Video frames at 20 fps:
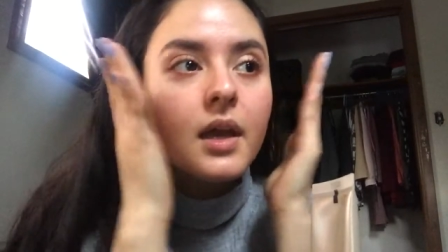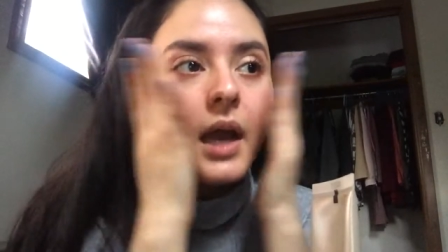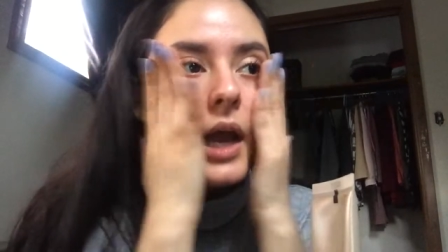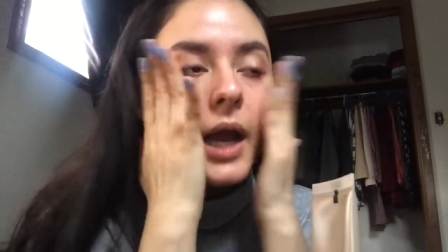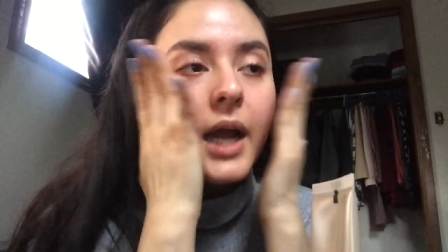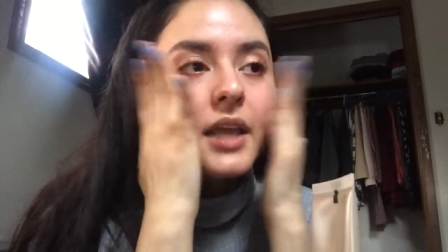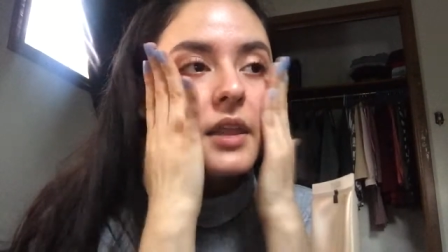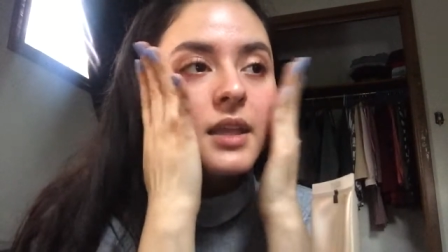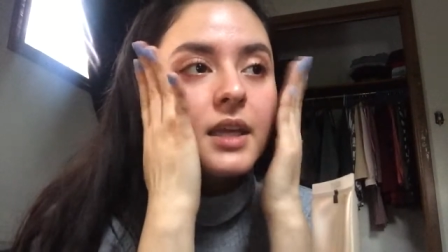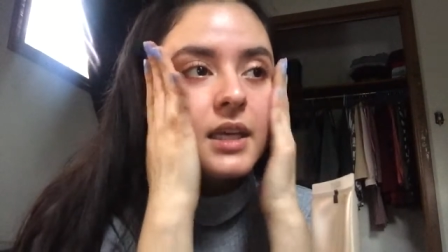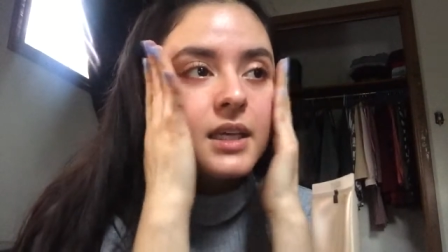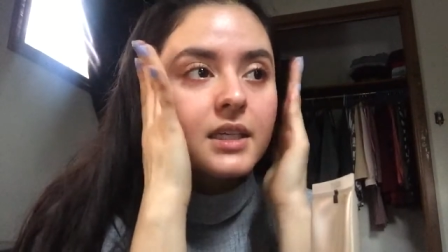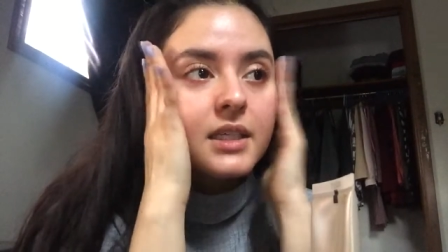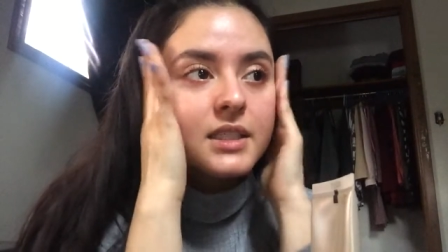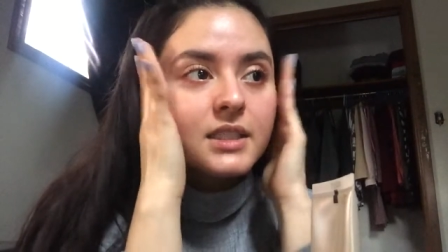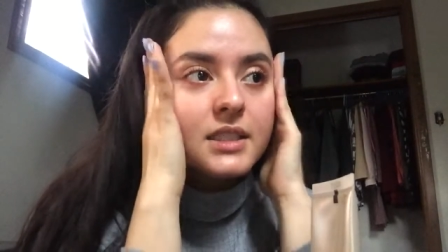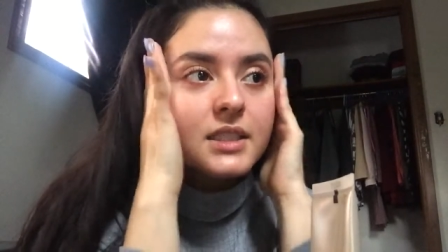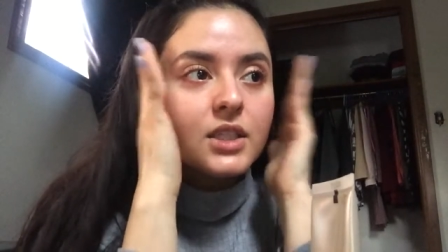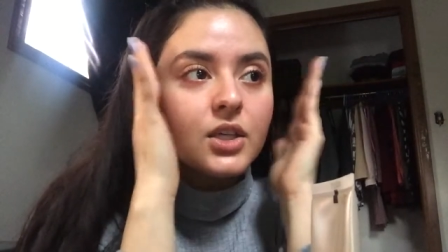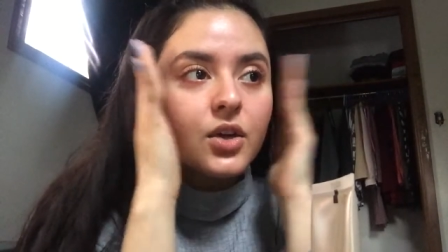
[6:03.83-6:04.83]
I think it
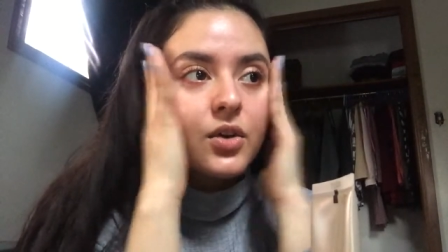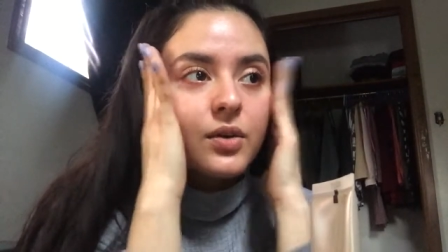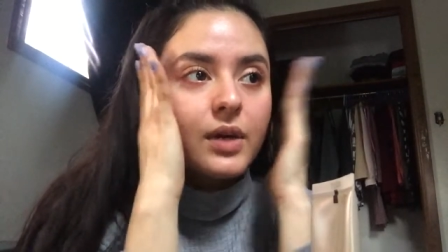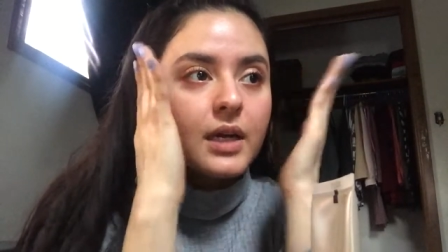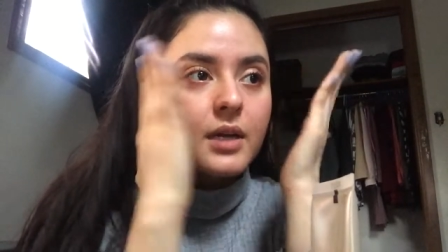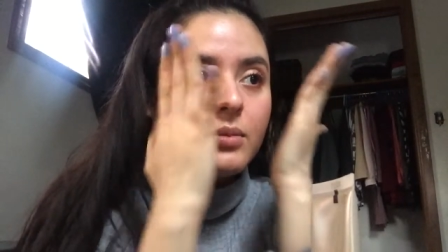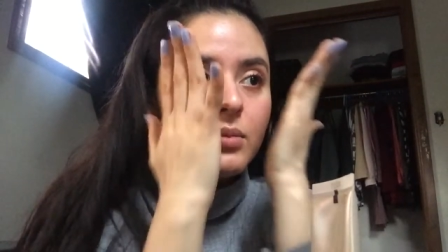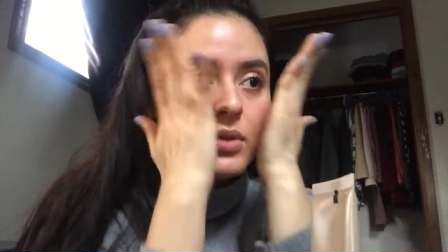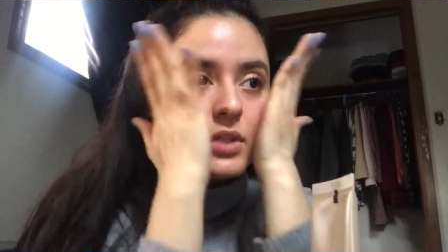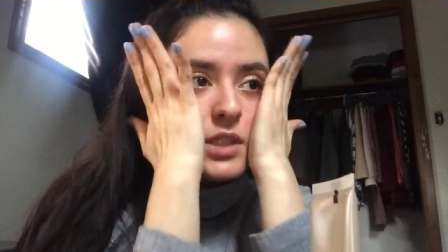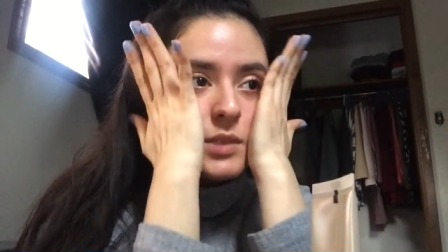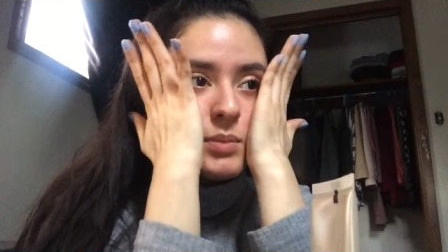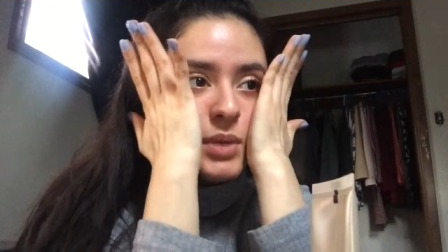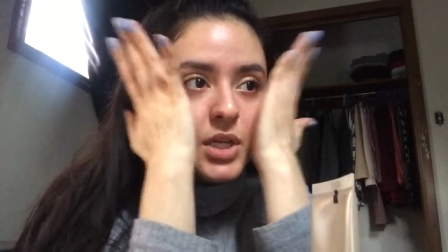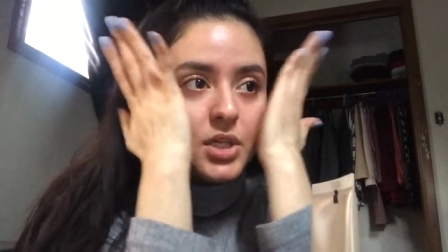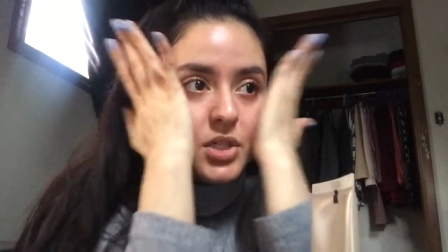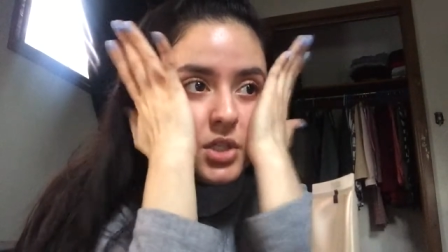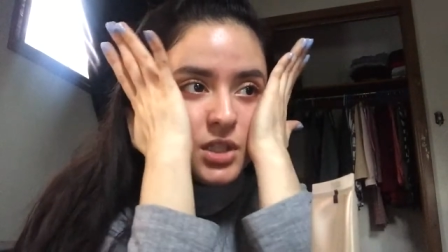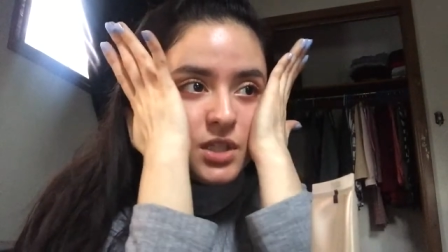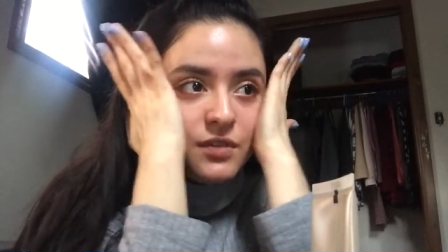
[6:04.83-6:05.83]
is incredible,
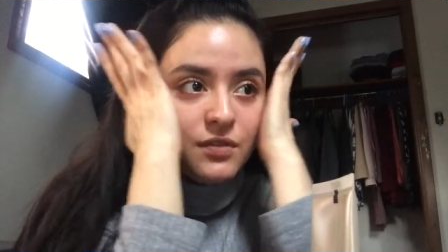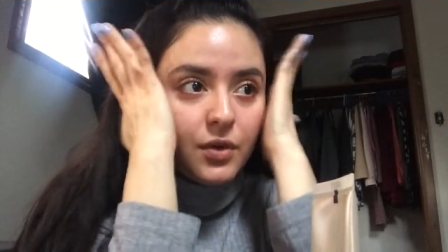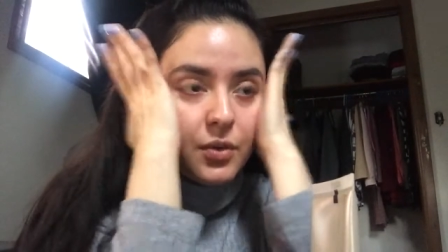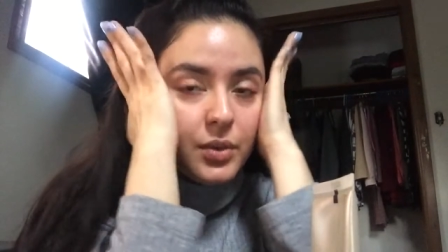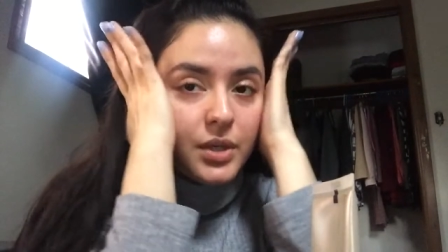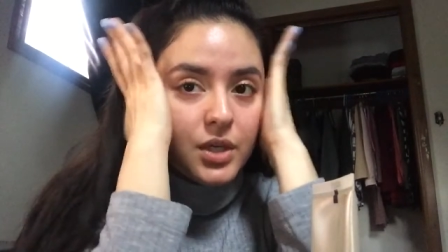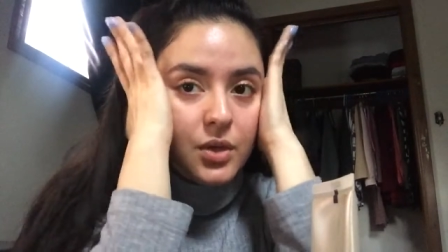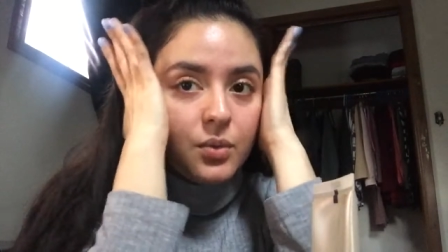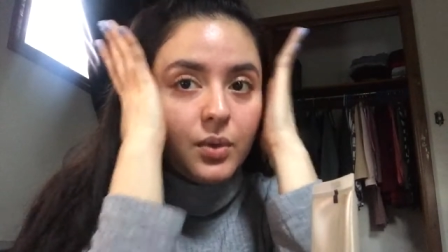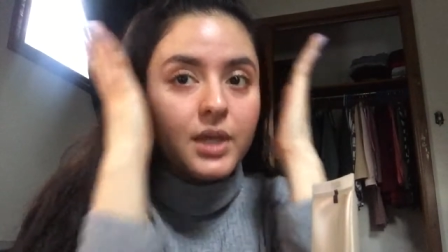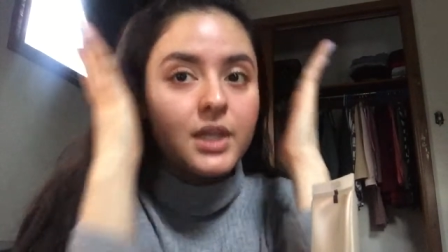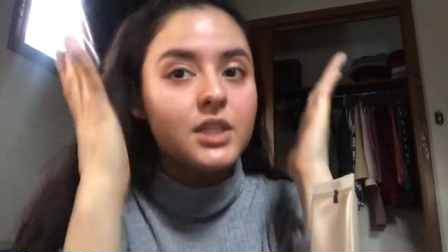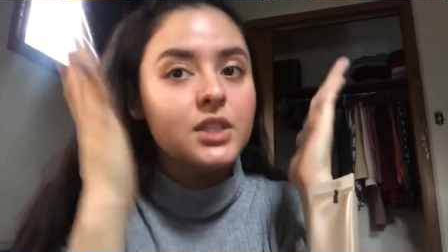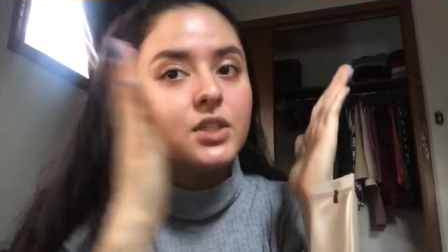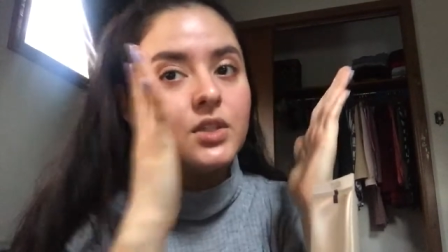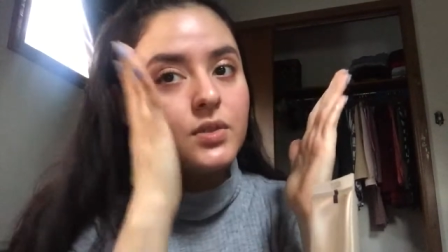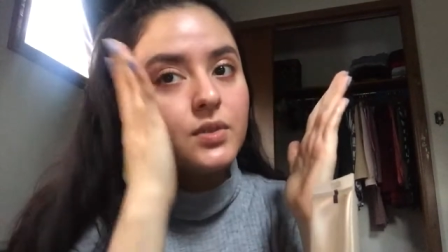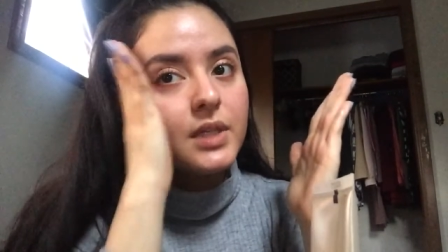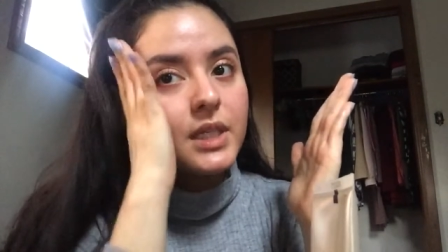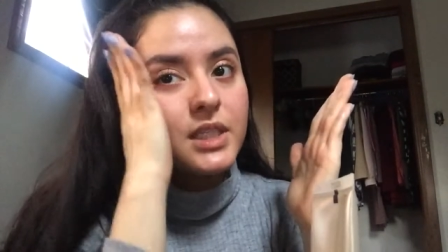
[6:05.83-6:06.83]
especially for when you want to
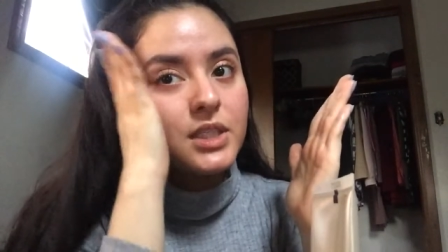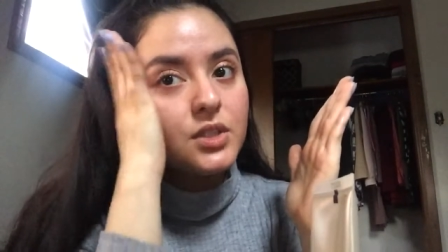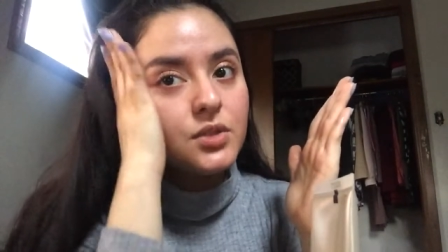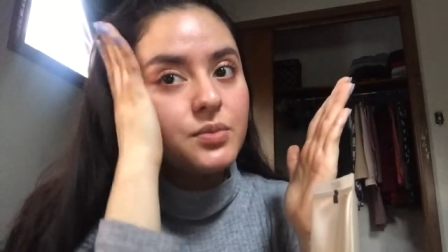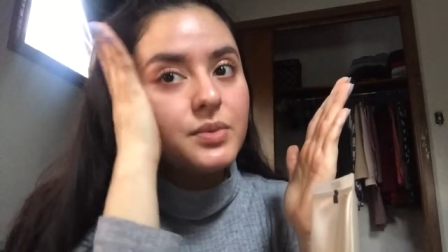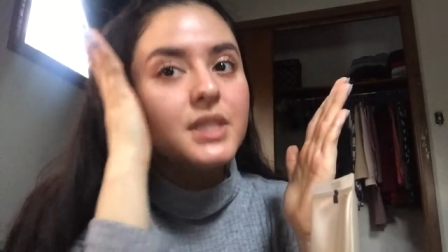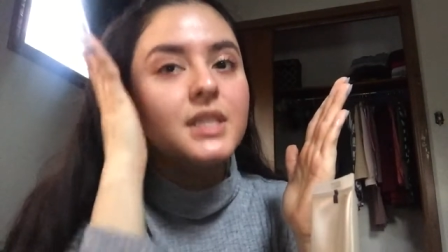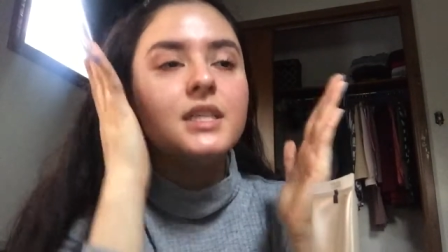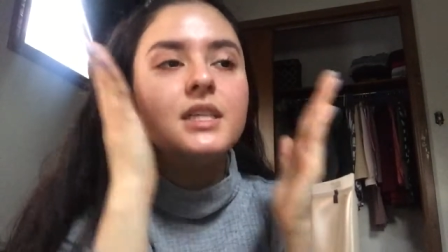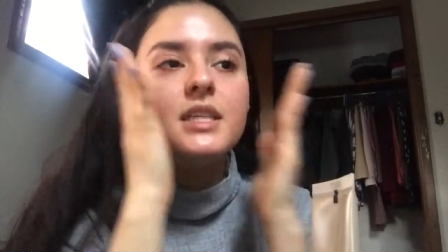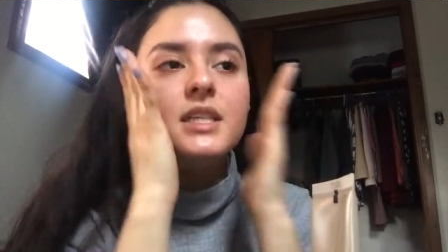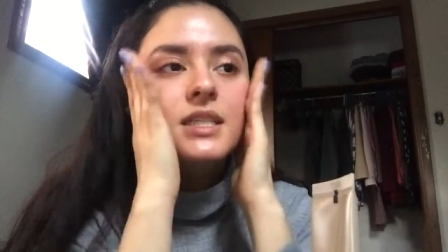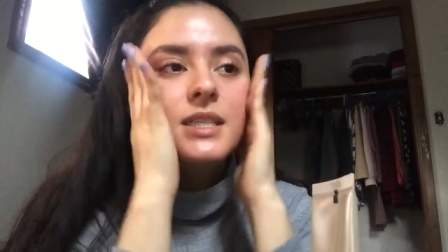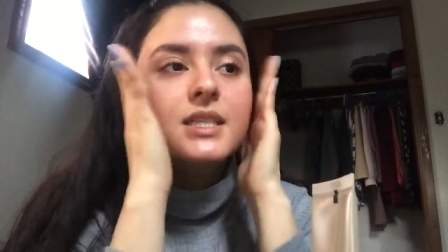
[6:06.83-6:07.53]
do like dewy